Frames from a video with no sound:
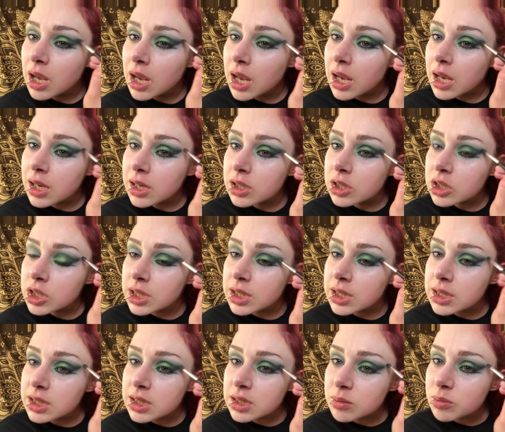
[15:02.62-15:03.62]
And
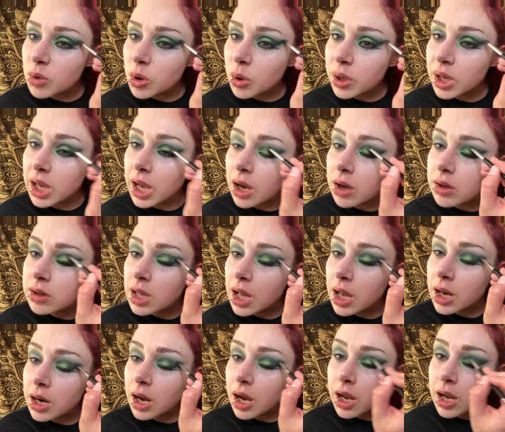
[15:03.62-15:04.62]
just smoking out
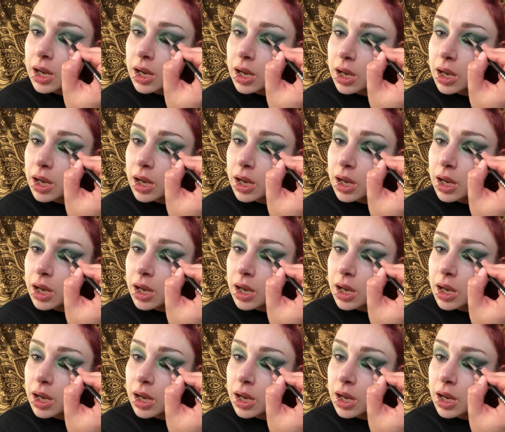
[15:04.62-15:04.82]
that eye.